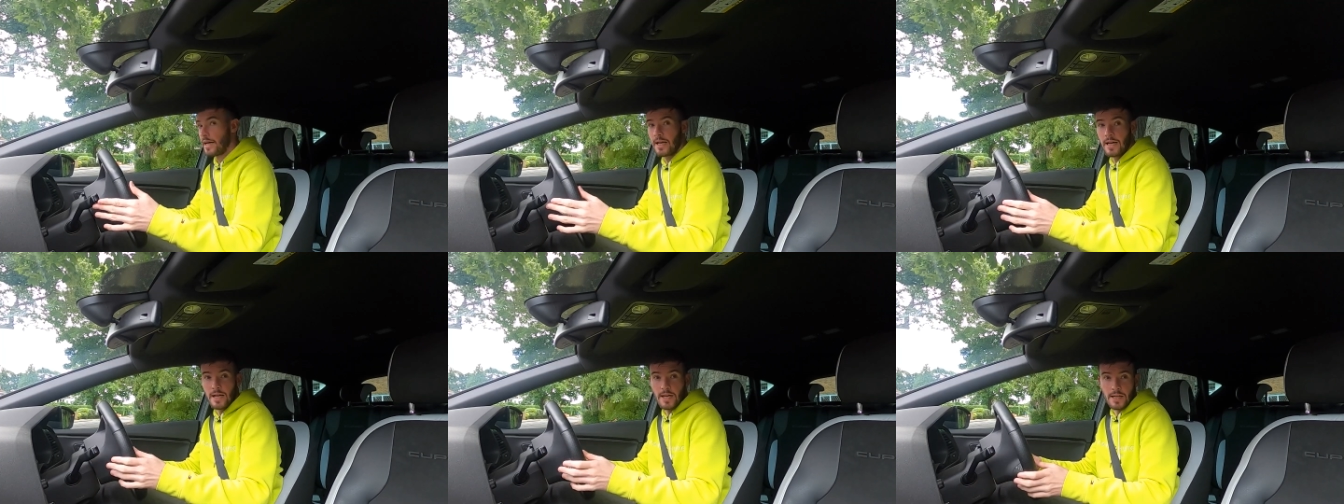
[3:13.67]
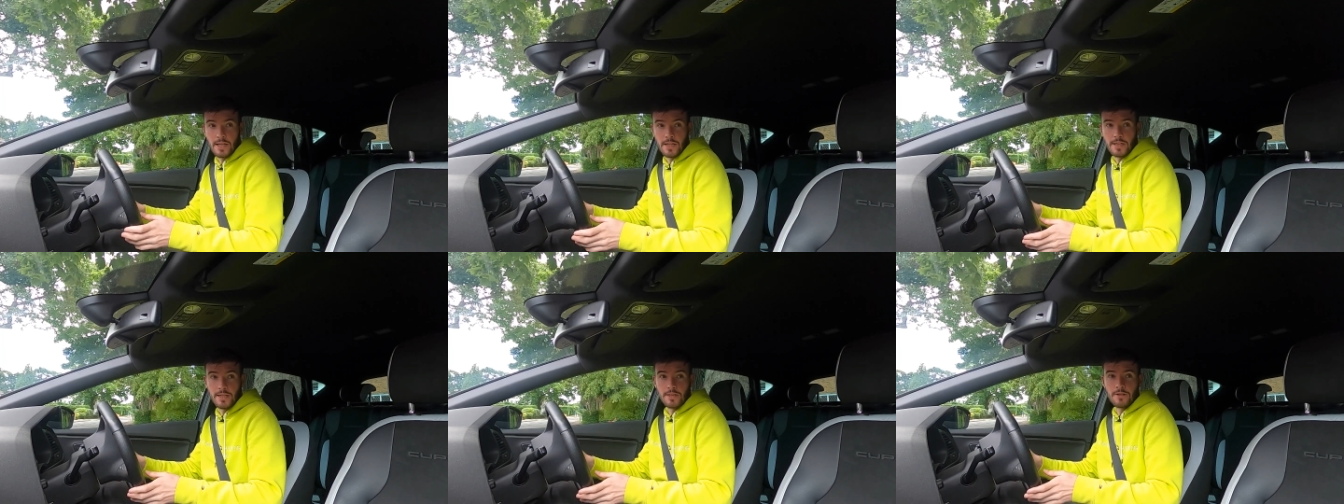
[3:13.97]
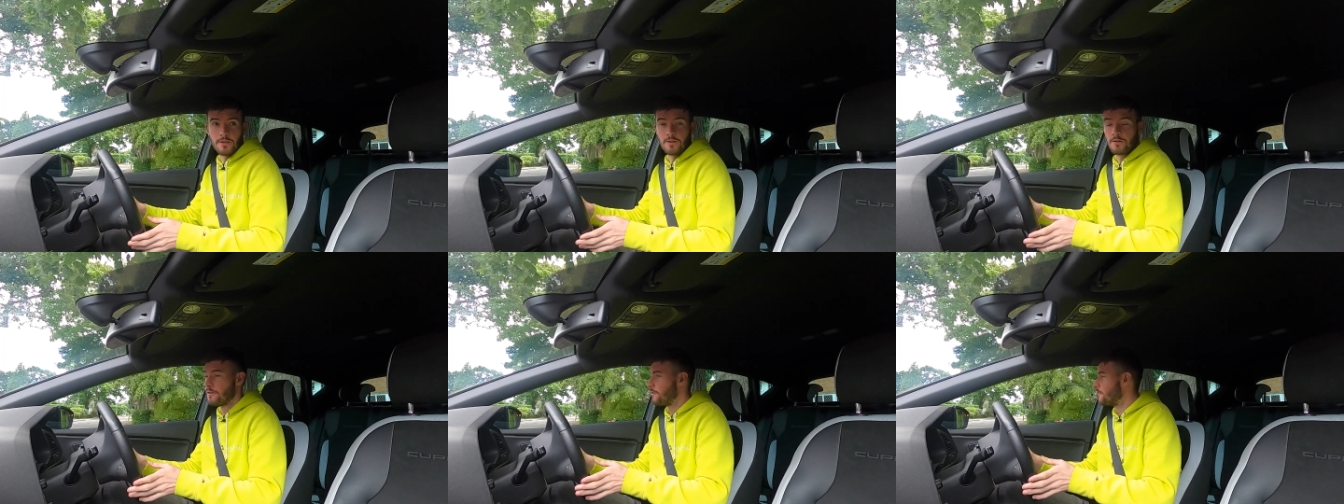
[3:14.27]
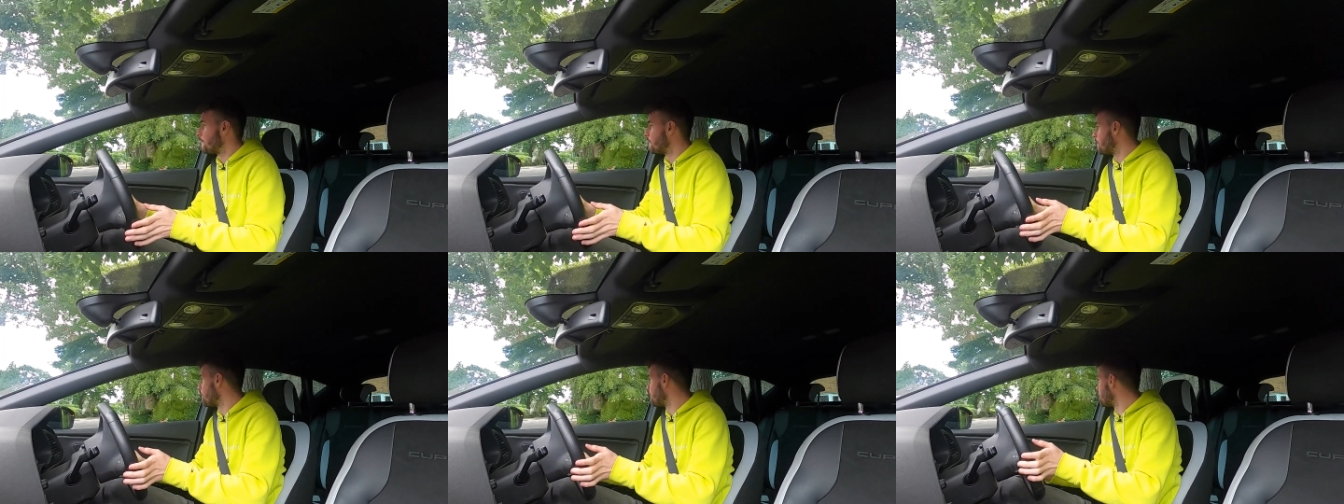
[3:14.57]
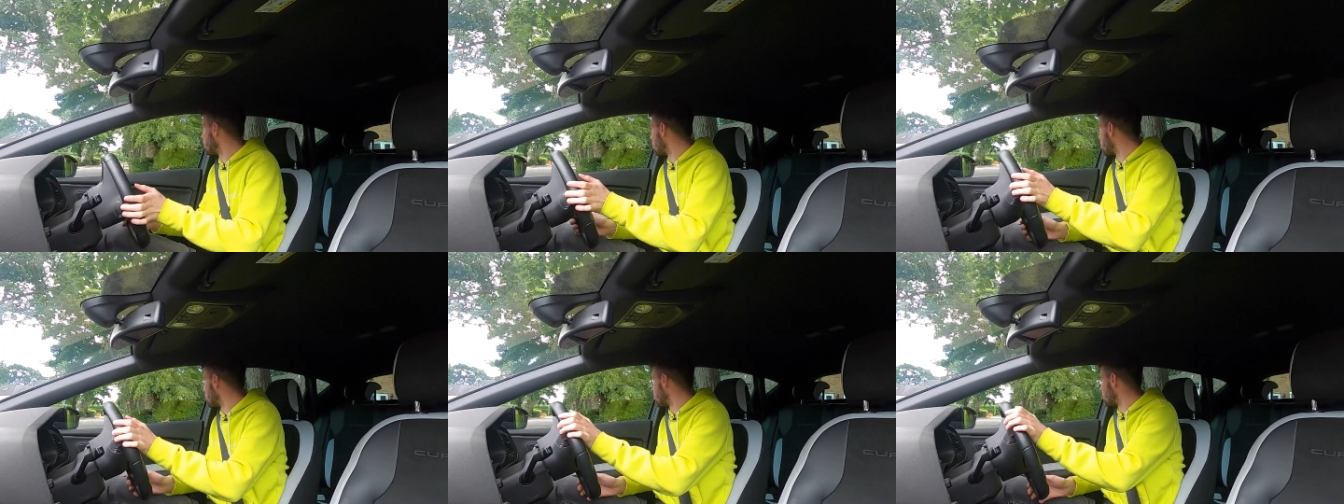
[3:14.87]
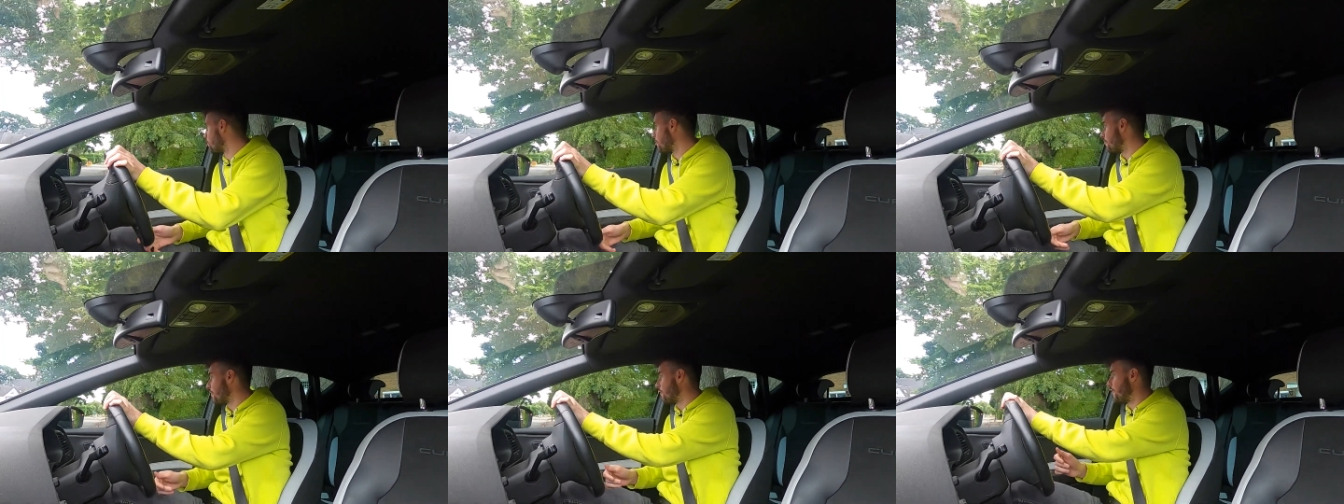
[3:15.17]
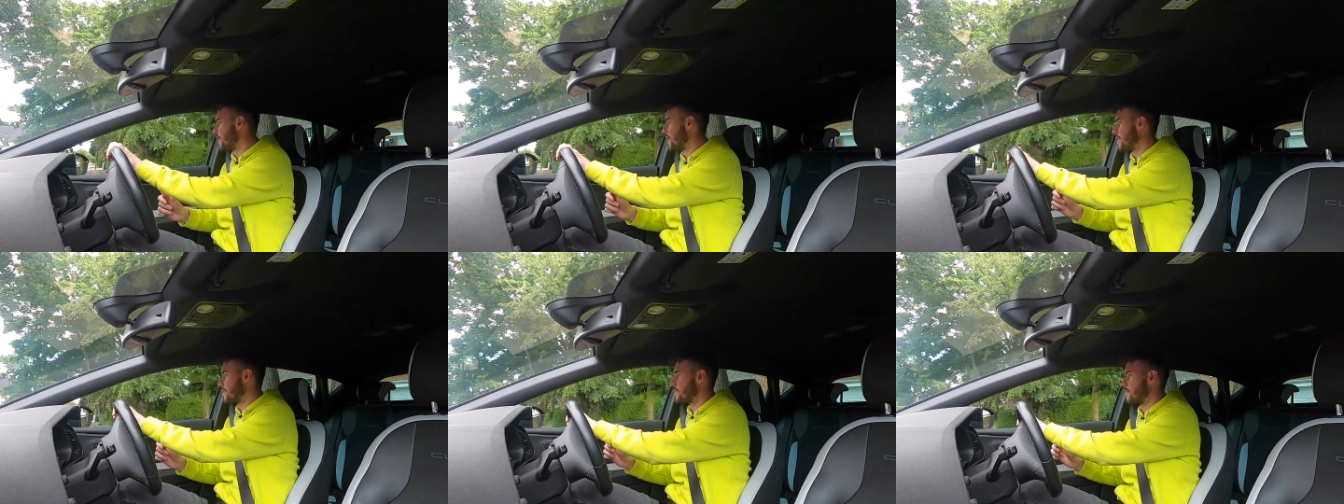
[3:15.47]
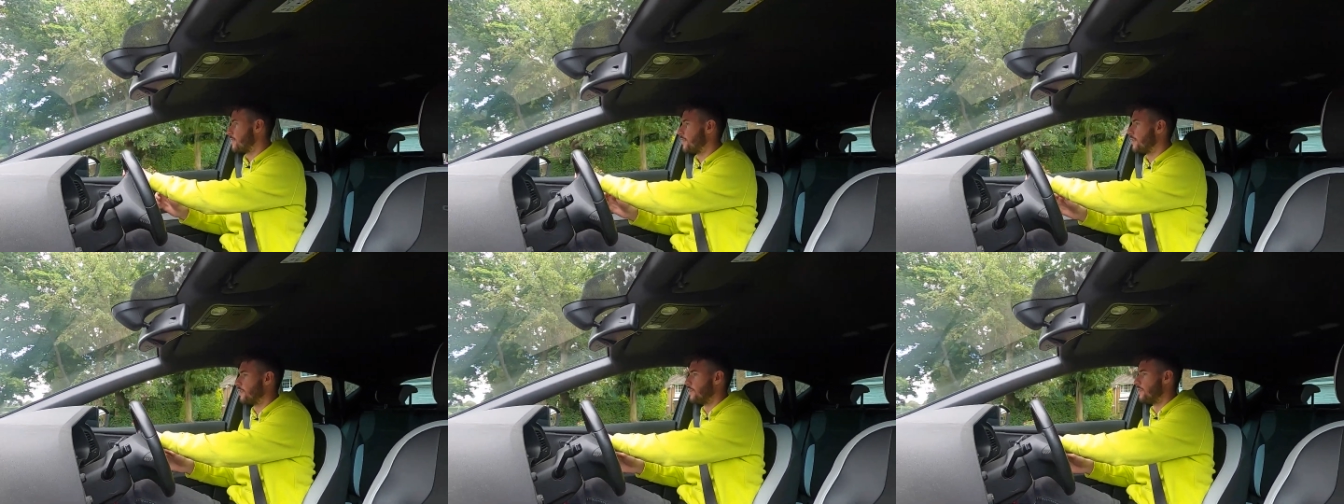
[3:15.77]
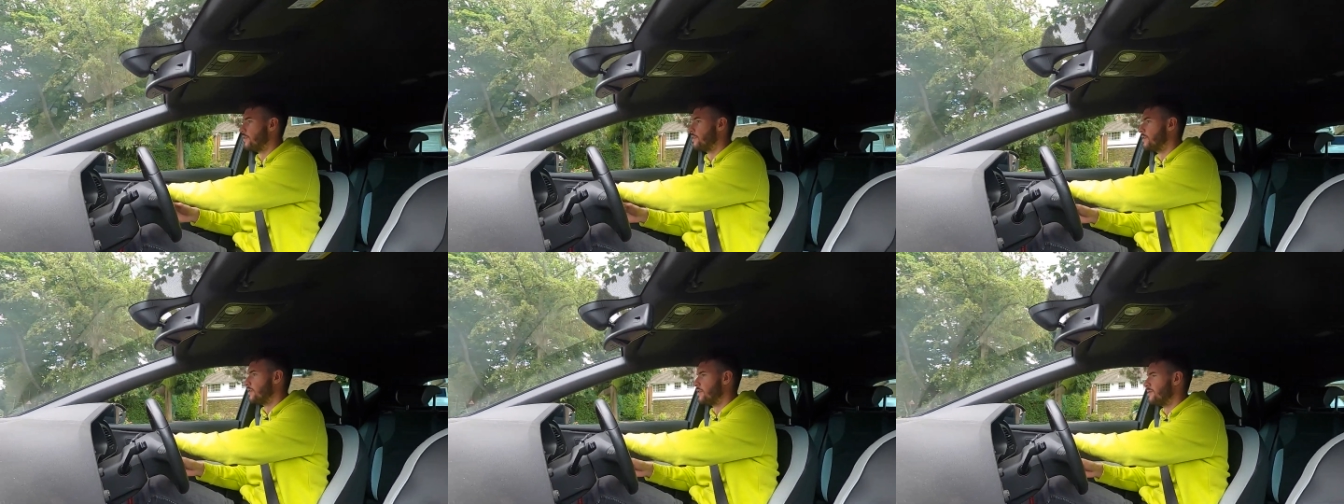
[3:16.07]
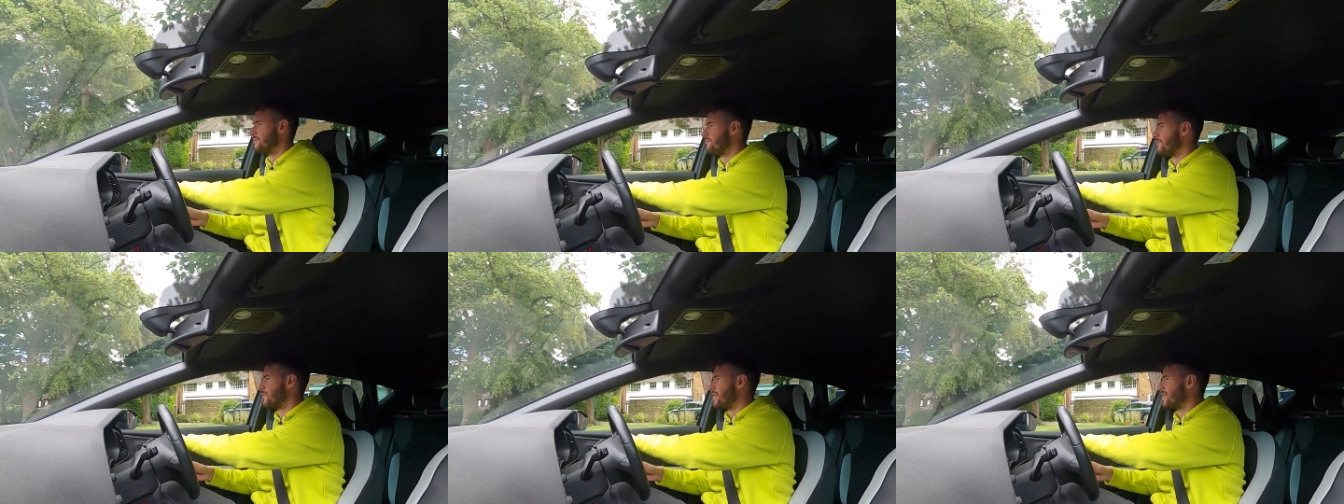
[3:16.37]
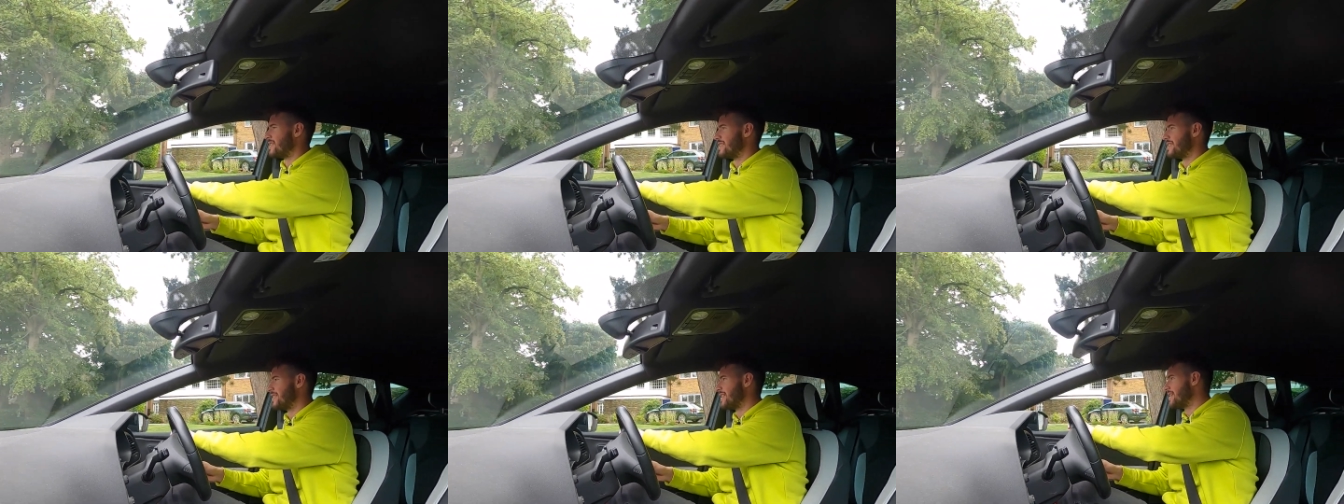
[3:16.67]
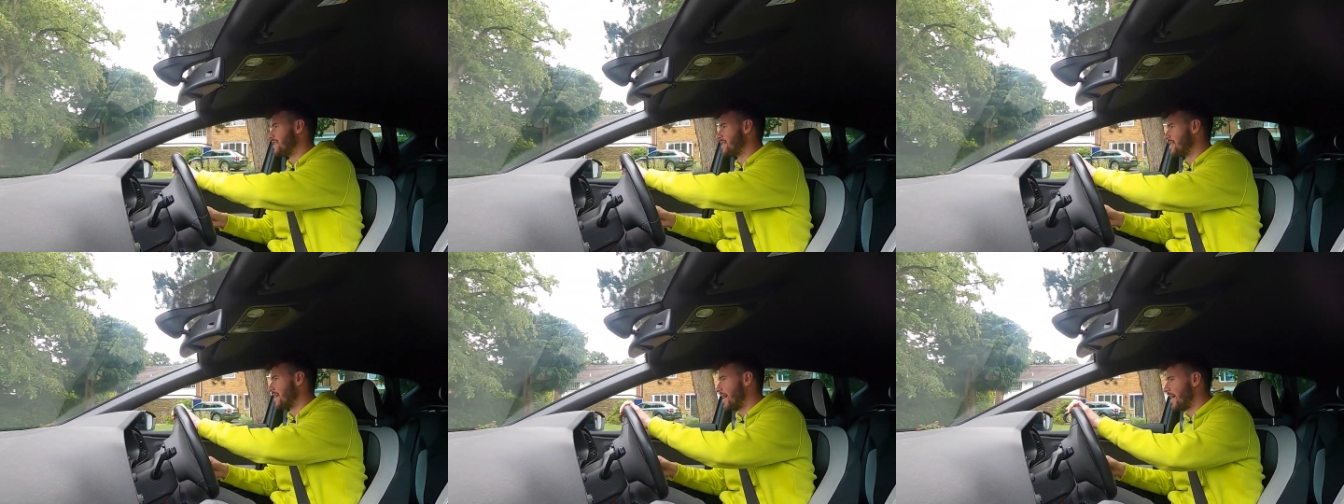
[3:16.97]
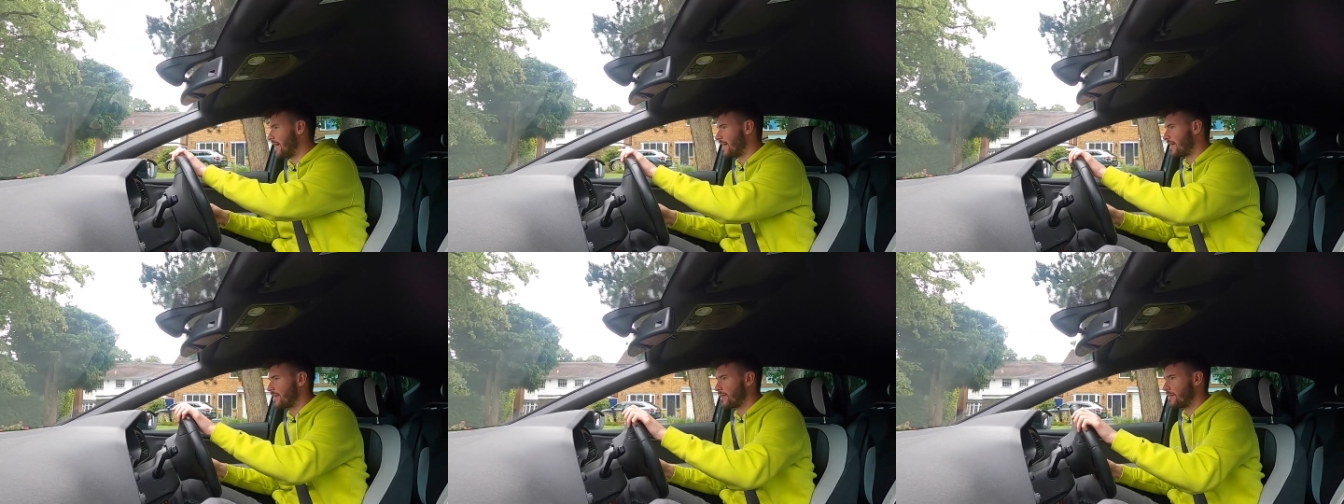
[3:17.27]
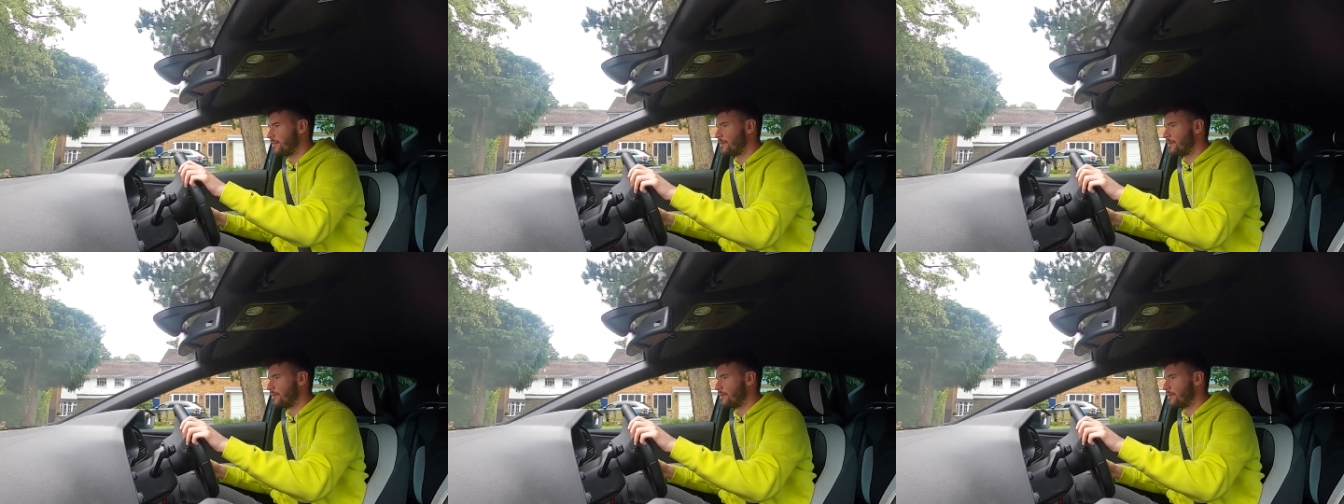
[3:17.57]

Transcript: a, Ford Fiesta Zetec,